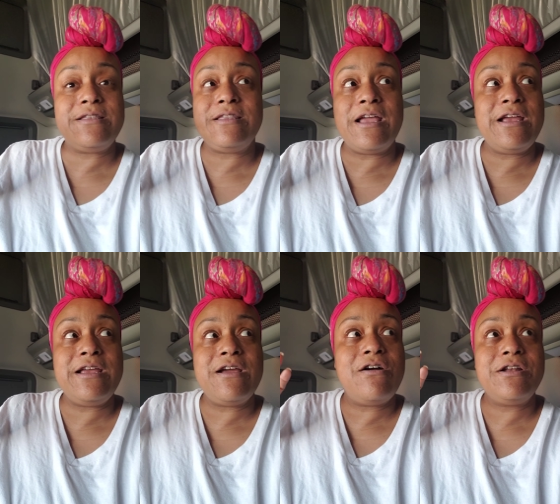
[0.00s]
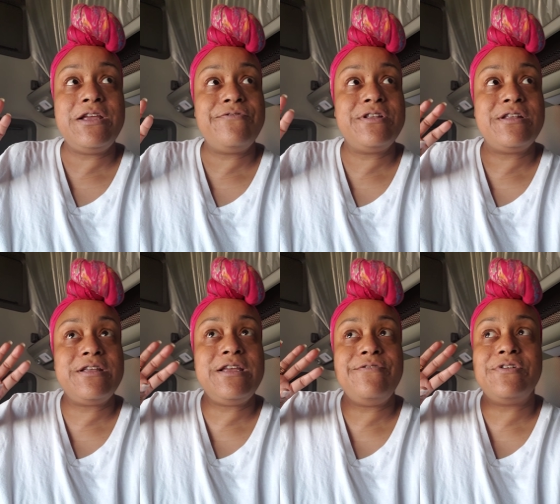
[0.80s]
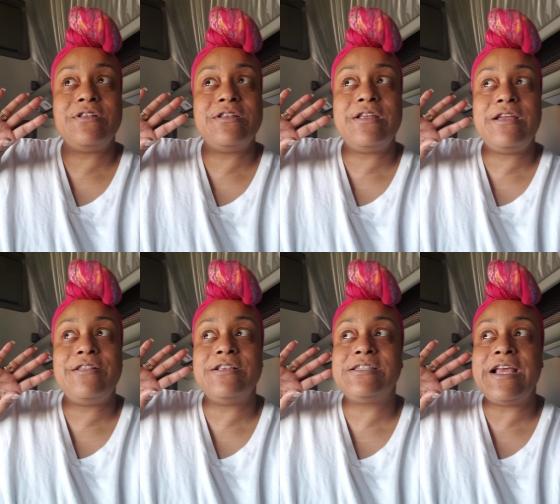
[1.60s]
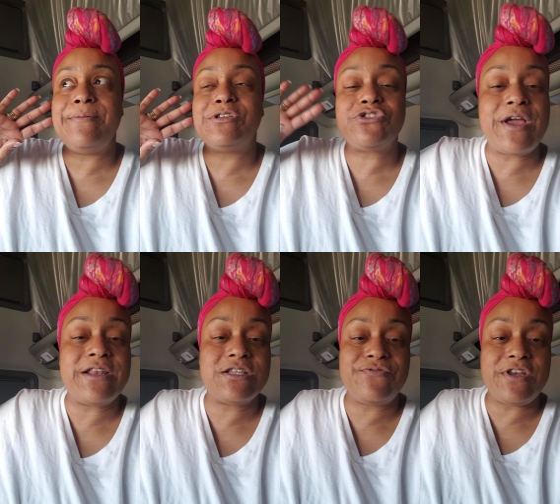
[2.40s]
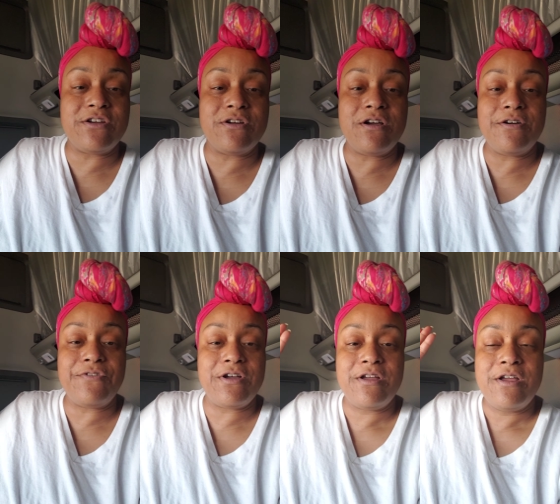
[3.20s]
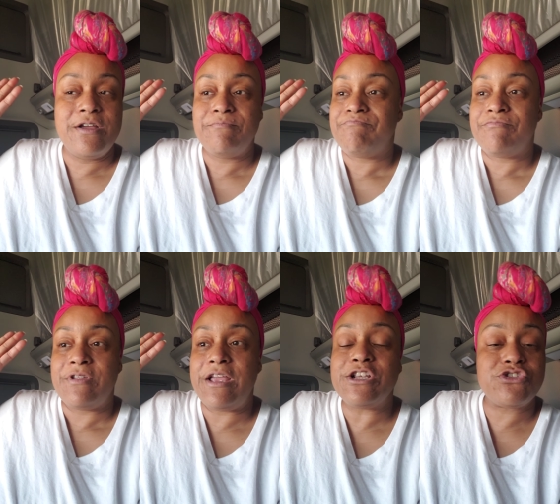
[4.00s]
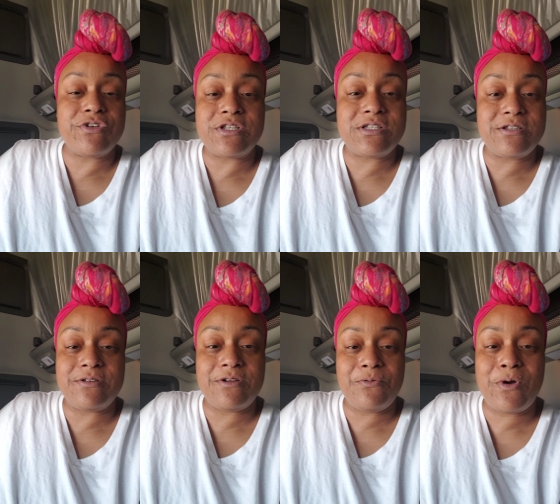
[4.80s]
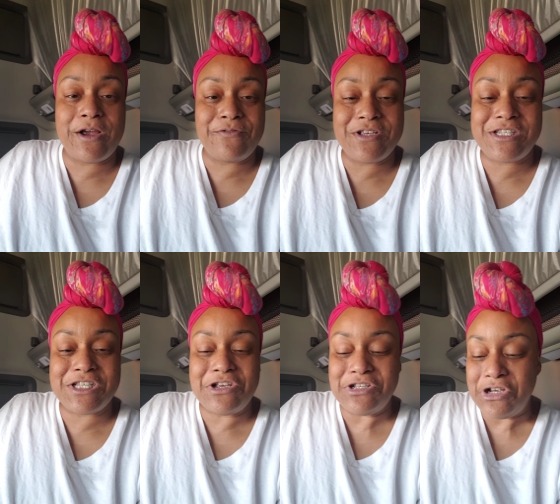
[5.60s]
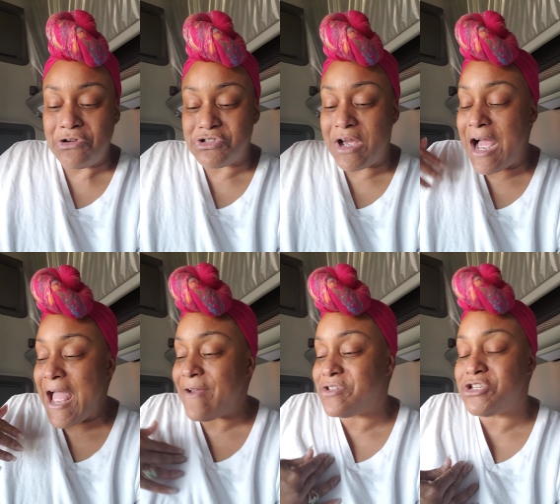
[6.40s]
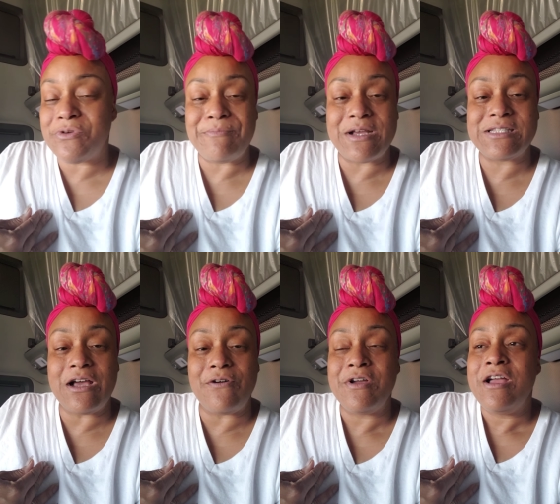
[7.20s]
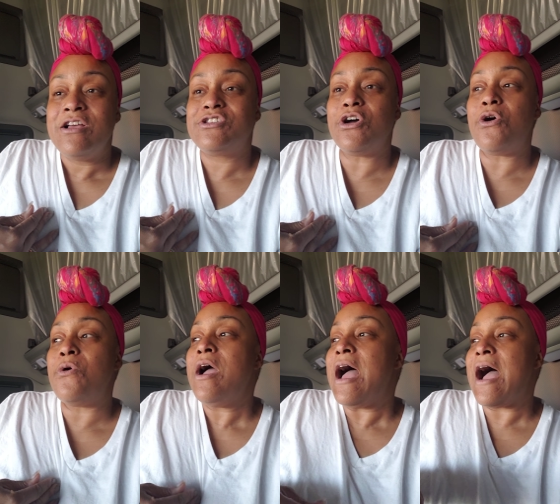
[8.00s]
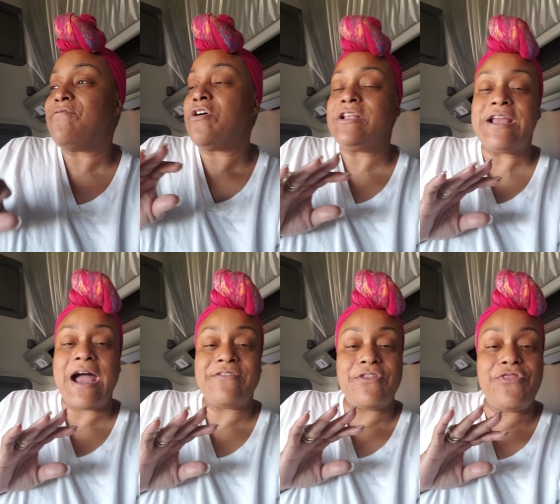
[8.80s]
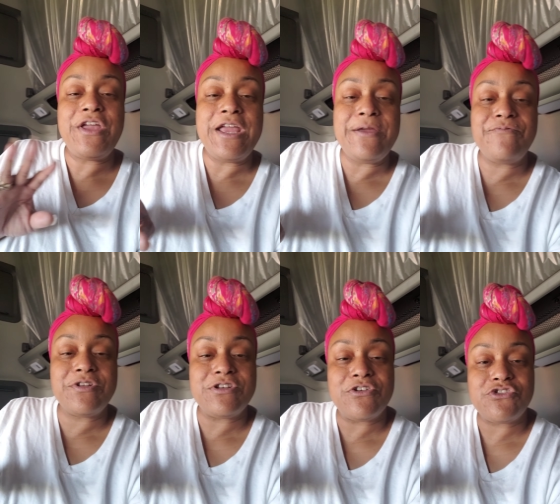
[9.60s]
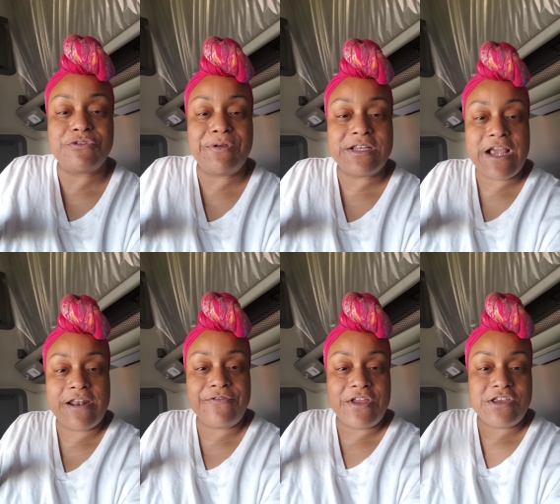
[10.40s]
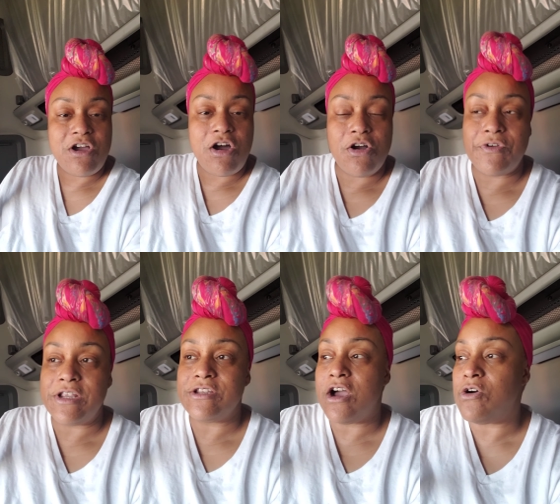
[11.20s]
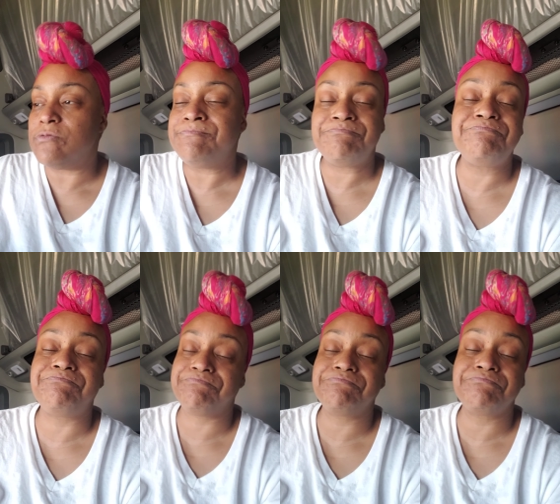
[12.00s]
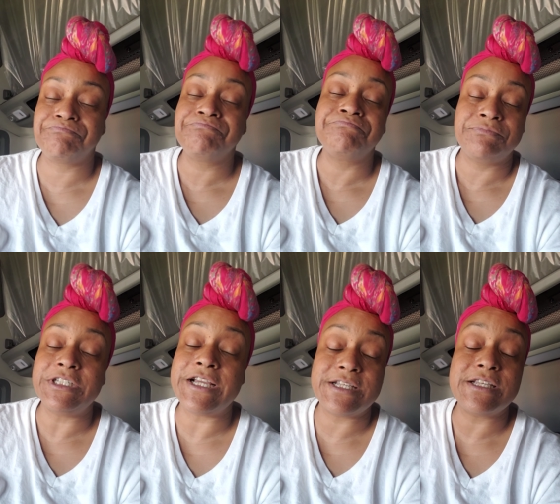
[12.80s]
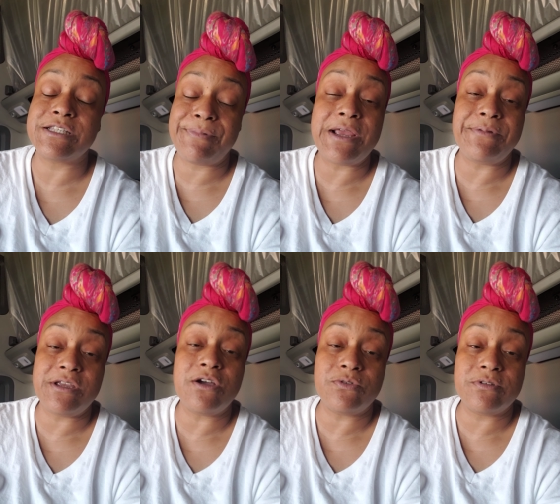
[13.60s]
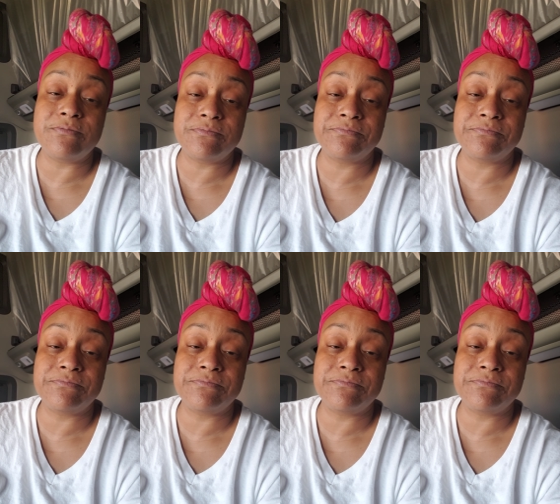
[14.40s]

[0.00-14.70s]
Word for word: they aren't even even in the same stratosphere of interest where this is concerned. So I have to do it myself. So I've already got the theme for the nursery picked out. I think y'all already know Yes, it's Baby Yoda.